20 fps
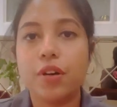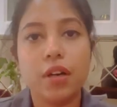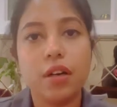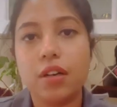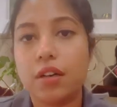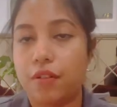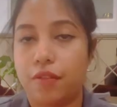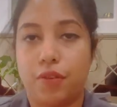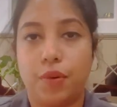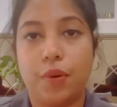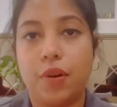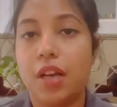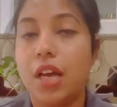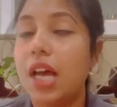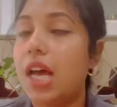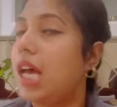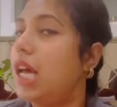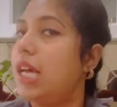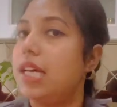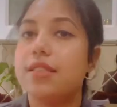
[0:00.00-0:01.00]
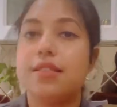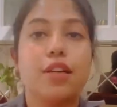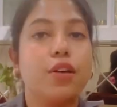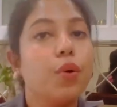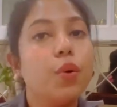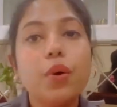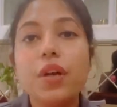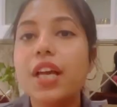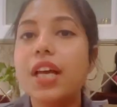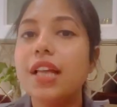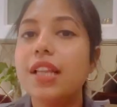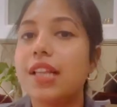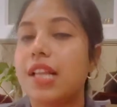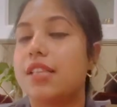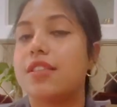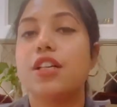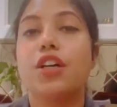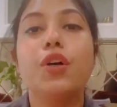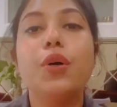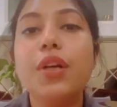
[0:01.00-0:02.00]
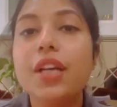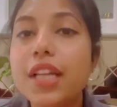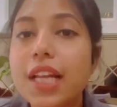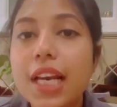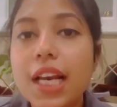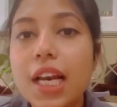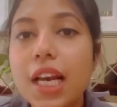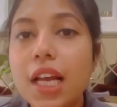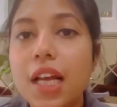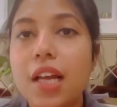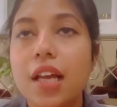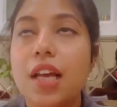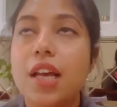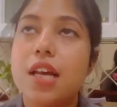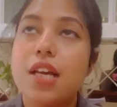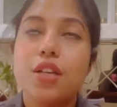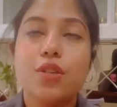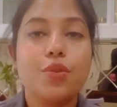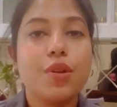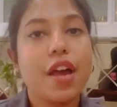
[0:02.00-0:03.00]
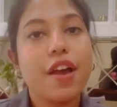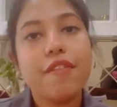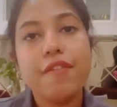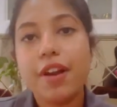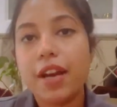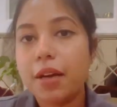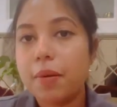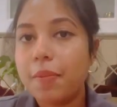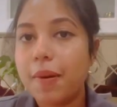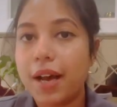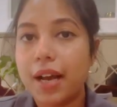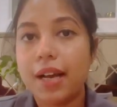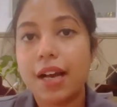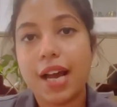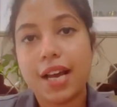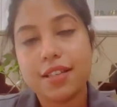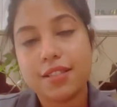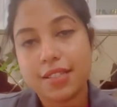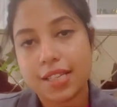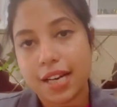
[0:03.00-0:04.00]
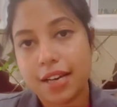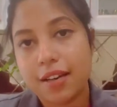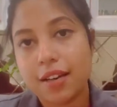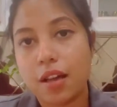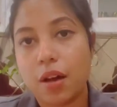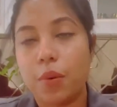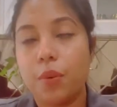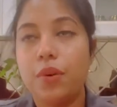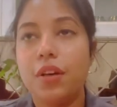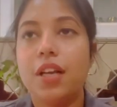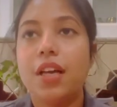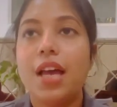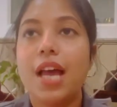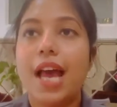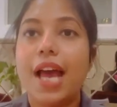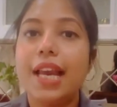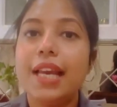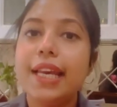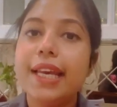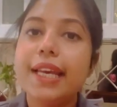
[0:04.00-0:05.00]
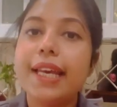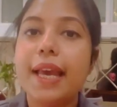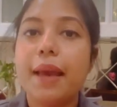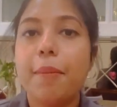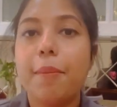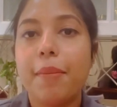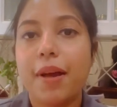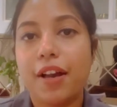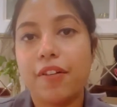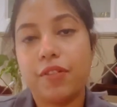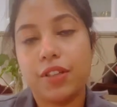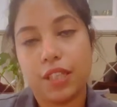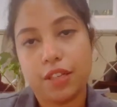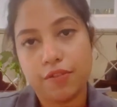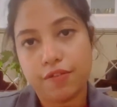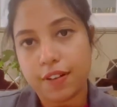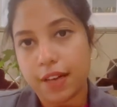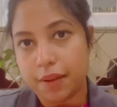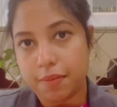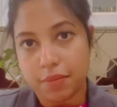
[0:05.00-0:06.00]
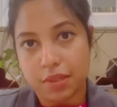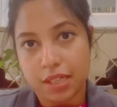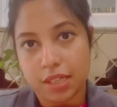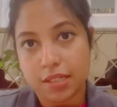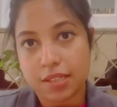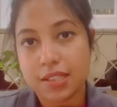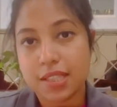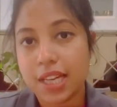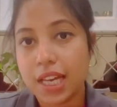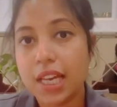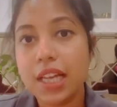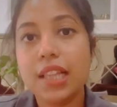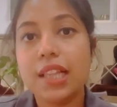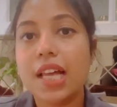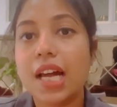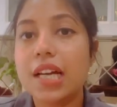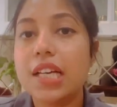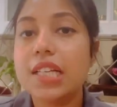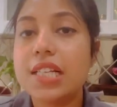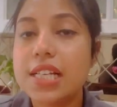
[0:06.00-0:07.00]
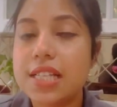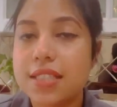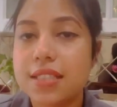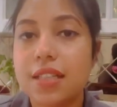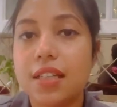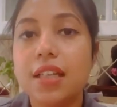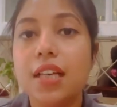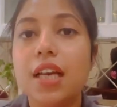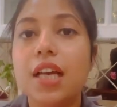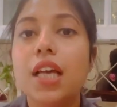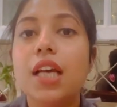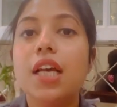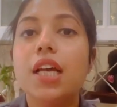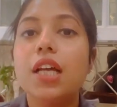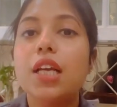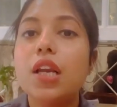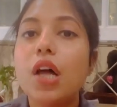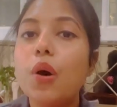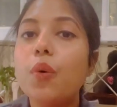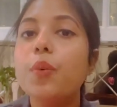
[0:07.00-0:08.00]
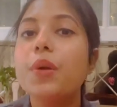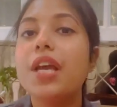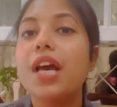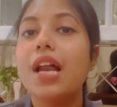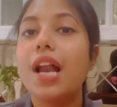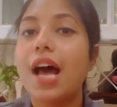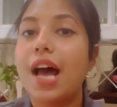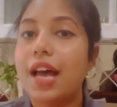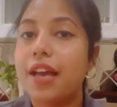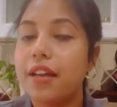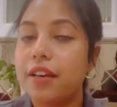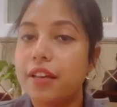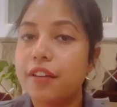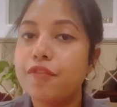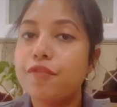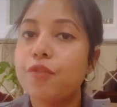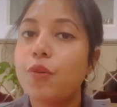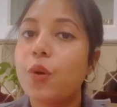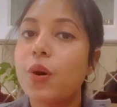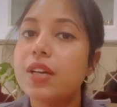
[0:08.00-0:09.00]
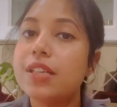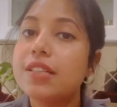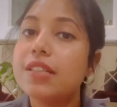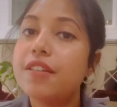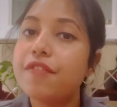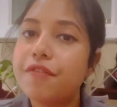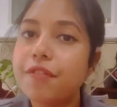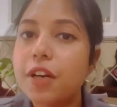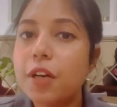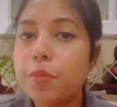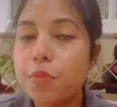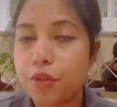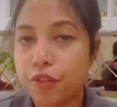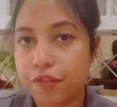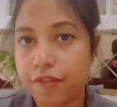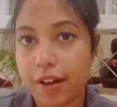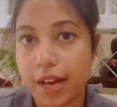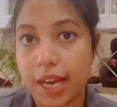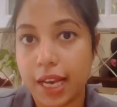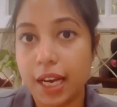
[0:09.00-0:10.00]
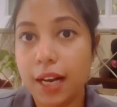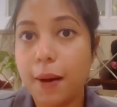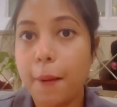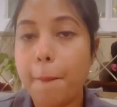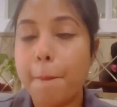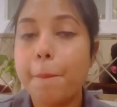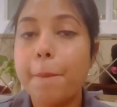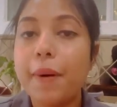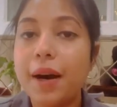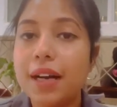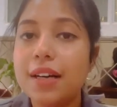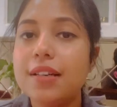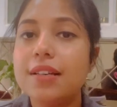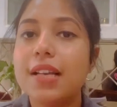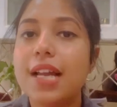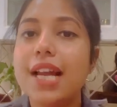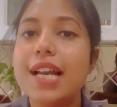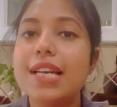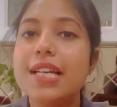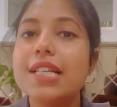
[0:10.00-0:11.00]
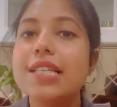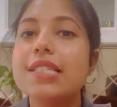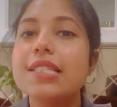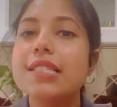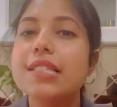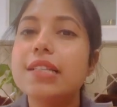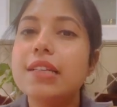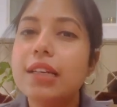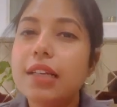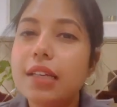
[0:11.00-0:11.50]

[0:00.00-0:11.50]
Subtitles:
interview. I said, okay, that's a good deal. So I went back, I sat down, and he came back within 5 minutes saying that, listen, now we are hiring for different profile, but it is